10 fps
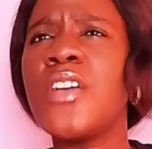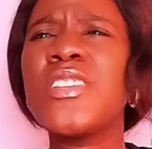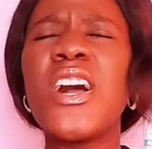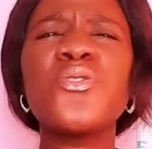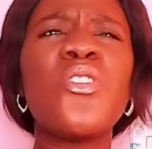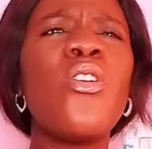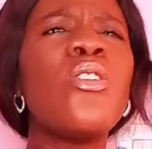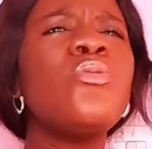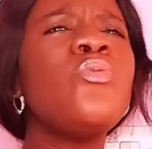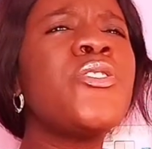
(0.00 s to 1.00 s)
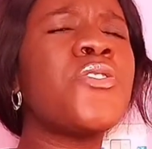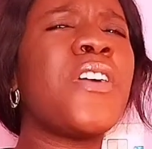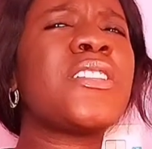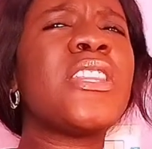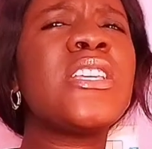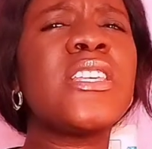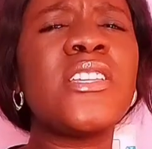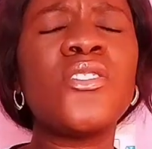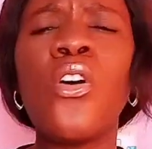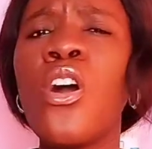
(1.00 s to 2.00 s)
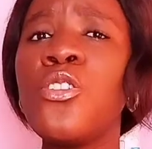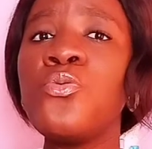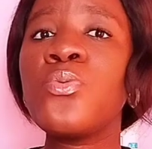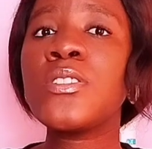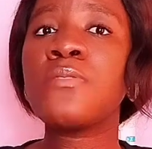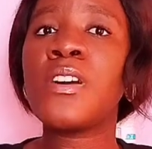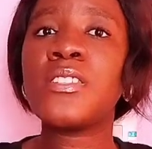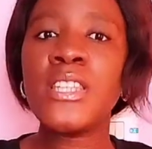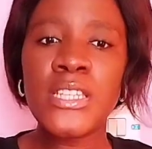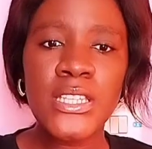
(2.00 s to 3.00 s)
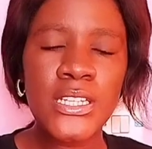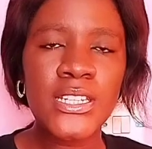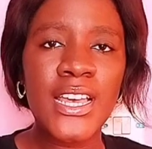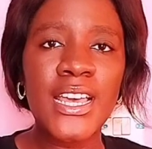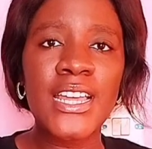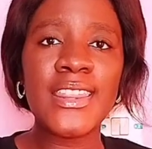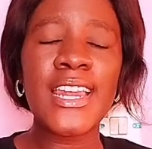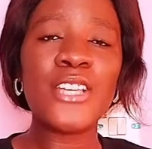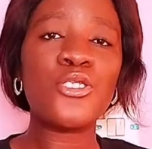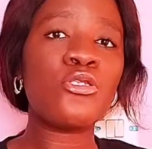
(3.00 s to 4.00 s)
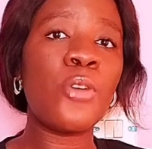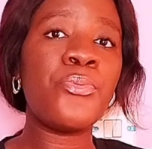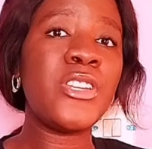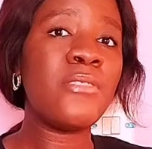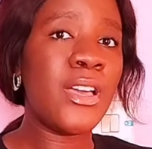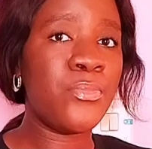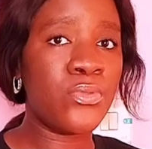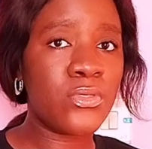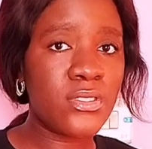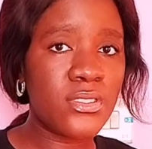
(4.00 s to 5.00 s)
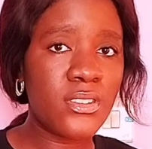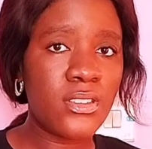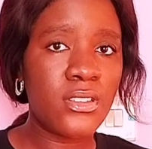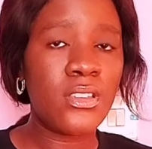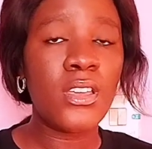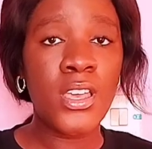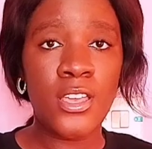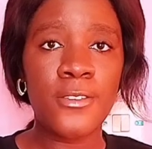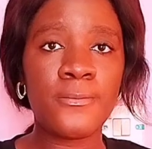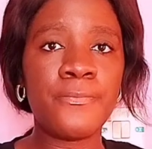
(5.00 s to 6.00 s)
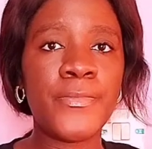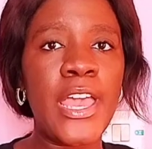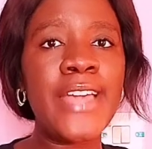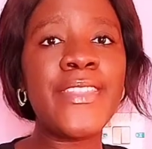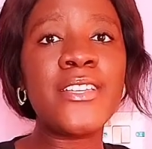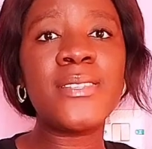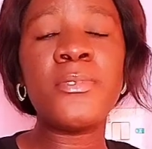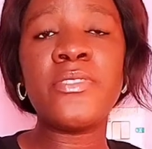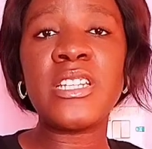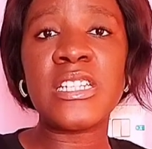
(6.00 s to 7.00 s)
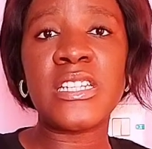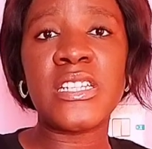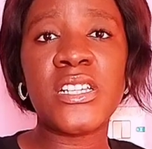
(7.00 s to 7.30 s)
So I was always overthinking that I stopped reading my books. Yeah. Enter you see me reading.